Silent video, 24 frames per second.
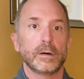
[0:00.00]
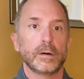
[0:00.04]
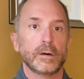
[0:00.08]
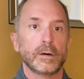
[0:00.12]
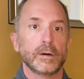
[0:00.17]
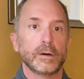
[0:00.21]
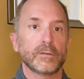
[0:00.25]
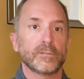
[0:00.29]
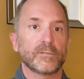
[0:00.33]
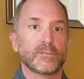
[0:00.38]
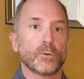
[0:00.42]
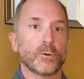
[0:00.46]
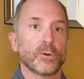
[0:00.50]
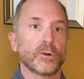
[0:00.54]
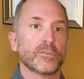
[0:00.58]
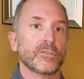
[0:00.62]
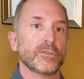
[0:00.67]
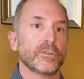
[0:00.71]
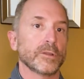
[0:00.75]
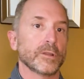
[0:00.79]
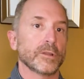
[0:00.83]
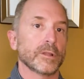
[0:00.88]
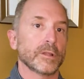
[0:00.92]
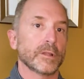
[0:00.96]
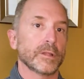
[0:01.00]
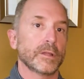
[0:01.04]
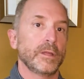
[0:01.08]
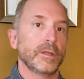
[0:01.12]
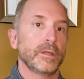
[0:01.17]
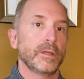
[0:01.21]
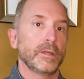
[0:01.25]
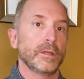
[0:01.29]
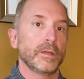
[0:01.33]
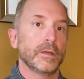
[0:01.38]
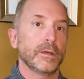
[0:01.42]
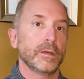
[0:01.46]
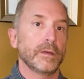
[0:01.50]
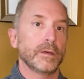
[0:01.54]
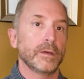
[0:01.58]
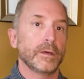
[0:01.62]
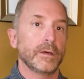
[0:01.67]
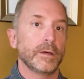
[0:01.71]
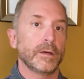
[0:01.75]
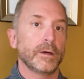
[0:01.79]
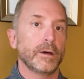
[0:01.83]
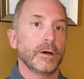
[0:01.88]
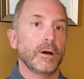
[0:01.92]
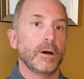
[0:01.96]
Unfortunately,
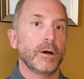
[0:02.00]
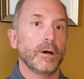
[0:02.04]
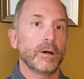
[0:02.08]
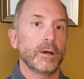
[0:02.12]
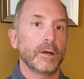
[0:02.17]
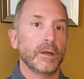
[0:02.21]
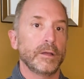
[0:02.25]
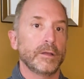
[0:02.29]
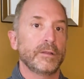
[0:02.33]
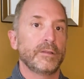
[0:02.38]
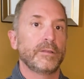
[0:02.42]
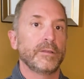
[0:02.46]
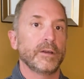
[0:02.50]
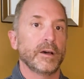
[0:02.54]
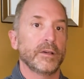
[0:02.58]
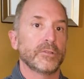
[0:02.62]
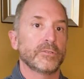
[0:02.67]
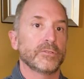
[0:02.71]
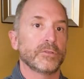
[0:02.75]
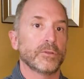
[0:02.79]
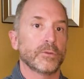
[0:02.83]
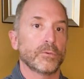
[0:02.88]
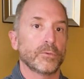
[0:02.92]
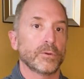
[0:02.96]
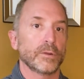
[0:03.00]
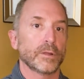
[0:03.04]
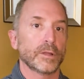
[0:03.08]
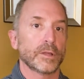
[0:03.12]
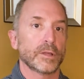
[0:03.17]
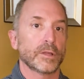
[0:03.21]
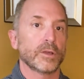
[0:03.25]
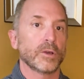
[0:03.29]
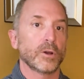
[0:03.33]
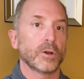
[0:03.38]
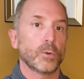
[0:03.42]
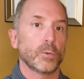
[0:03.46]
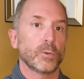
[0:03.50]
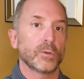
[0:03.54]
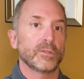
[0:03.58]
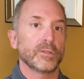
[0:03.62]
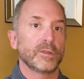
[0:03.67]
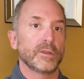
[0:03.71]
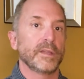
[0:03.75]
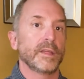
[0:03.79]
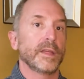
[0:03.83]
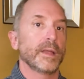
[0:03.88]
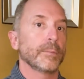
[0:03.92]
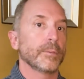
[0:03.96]
it doesn't really go with the
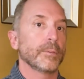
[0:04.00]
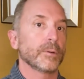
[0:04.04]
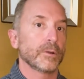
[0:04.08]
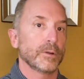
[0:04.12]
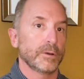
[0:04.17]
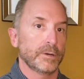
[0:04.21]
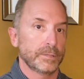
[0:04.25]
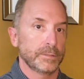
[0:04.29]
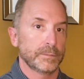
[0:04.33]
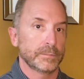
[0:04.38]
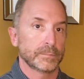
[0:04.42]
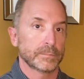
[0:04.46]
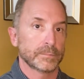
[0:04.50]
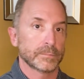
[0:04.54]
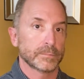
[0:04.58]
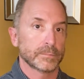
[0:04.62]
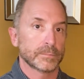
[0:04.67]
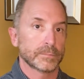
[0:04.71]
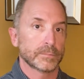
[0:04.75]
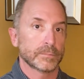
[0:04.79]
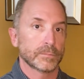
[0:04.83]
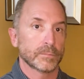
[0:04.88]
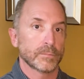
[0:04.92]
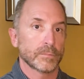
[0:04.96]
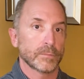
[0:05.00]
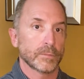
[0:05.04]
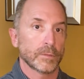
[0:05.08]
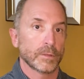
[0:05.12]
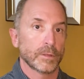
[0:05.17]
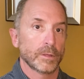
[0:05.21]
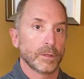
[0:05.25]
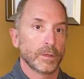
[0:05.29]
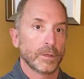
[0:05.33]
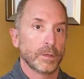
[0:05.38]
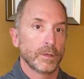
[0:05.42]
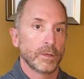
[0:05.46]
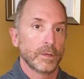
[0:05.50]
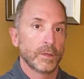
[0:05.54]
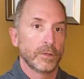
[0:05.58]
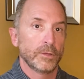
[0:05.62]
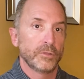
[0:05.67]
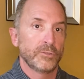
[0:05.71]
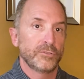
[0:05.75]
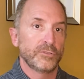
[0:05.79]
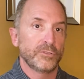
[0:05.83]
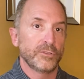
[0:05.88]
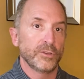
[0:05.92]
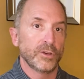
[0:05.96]
neighborhood.
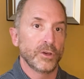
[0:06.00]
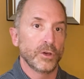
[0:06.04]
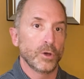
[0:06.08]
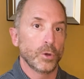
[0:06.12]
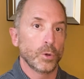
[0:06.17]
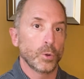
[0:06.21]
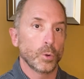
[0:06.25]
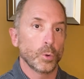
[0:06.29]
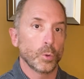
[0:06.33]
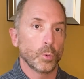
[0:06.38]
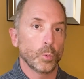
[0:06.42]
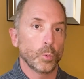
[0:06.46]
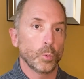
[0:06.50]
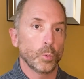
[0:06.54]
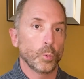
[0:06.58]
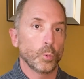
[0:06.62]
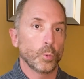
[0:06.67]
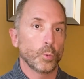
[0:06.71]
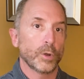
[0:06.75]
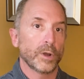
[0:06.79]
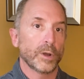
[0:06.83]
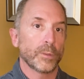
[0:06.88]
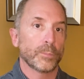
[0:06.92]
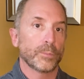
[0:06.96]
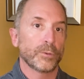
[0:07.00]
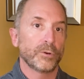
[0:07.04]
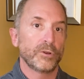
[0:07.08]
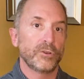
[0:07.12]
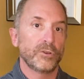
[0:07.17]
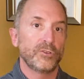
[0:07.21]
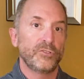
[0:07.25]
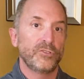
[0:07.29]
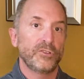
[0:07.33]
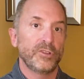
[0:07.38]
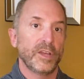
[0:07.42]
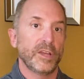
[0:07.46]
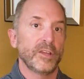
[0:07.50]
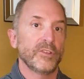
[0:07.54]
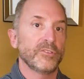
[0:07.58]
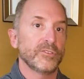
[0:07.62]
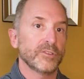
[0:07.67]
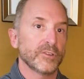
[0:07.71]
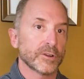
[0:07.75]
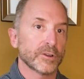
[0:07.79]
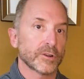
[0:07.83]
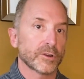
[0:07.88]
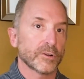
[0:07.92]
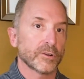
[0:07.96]
So when
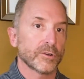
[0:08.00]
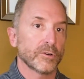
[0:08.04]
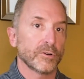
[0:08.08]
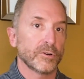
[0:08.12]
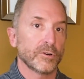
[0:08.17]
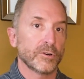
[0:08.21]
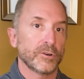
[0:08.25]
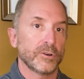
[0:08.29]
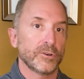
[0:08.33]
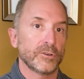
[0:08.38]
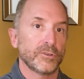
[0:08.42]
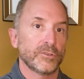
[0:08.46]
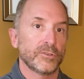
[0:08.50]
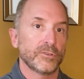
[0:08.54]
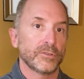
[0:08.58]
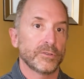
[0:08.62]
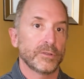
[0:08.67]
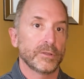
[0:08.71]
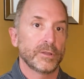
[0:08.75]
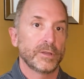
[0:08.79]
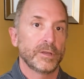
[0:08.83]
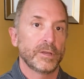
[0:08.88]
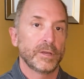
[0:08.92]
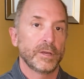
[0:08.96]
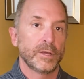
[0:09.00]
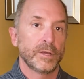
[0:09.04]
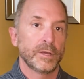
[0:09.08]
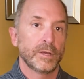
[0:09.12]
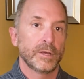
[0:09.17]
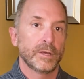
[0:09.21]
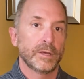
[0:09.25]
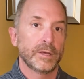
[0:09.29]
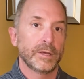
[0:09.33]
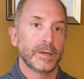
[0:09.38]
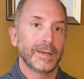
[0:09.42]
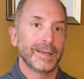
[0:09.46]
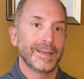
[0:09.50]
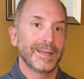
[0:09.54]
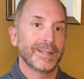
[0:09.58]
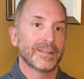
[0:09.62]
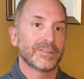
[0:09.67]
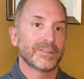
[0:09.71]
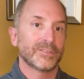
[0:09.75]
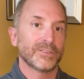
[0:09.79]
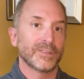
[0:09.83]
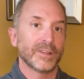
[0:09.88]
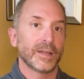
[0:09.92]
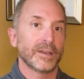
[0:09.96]
appreciation occurs,
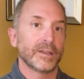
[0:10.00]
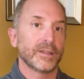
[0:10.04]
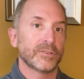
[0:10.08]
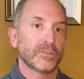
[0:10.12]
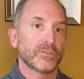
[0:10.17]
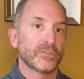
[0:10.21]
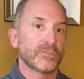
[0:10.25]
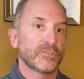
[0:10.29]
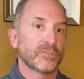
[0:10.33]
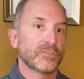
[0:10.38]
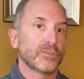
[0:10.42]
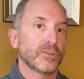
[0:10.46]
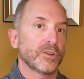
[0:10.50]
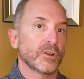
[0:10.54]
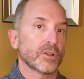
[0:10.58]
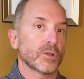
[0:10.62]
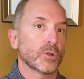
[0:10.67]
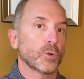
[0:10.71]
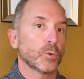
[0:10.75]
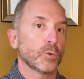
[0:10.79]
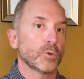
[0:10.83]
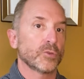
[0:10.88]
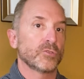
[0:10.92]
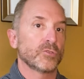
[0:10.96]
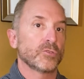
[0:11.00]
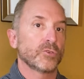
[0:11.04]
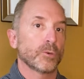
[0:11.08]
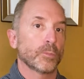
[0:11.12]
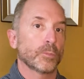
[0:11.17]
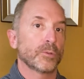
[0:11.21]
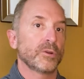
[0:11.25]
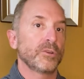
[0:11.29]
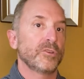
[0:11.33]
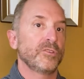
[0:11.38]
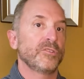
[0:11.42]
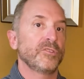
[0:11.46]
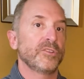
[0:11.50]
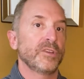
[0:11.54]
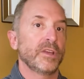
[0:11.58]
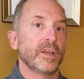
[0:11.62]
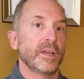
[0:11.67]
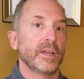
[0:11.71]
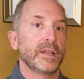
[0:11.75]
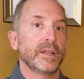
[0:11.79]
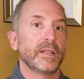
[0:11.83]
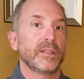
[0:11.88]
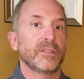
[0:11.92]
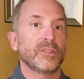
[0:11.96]
it's not necessarily going to
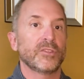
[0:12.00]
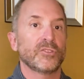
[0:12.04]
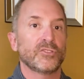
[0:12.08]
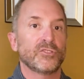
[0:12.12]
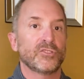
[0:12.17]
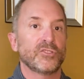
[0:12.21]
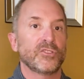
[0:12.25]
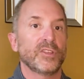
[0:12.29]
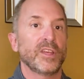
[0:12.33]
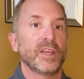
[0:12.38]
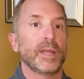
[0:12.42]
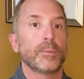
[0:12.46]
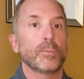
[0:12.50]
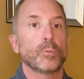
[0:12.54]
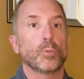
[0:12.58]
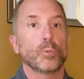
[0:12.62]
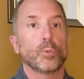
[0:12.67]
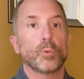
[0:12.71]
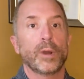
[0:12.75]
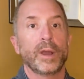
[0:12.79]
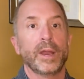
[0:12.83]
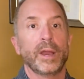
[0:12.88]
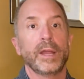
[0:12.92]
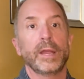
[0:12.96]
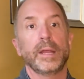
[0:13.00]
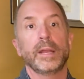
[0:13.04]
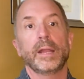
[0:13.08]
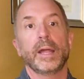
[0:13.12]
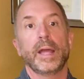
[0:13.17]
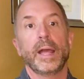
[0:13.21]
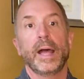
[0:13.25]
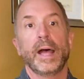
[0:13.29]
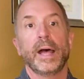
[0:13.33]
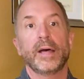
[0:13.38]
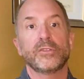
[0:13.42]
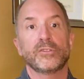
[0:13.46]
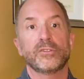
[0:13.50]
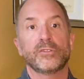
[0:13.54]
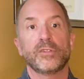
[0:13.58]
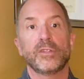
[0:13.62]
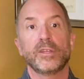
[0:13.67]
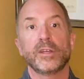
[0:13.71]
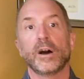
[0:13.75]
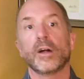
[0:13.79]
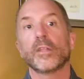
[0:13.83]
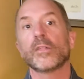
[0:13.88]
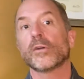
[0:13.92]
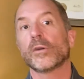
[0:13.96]
appreciate the same rate as
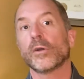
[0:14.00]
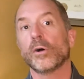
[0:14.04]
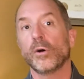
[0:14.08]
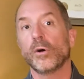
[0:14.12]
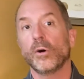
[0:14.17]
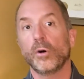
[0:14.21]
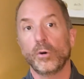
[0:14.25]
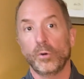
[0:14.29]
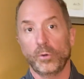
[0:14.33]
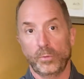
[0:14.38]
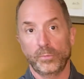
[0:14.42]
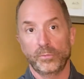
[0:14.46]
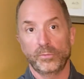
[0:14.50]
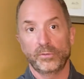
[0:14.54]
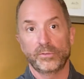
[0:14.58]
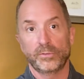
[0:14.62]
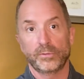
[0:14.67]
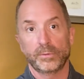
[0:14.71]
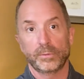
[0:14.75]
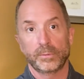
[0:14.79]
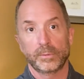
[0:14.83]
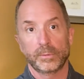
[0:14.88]
the other homes.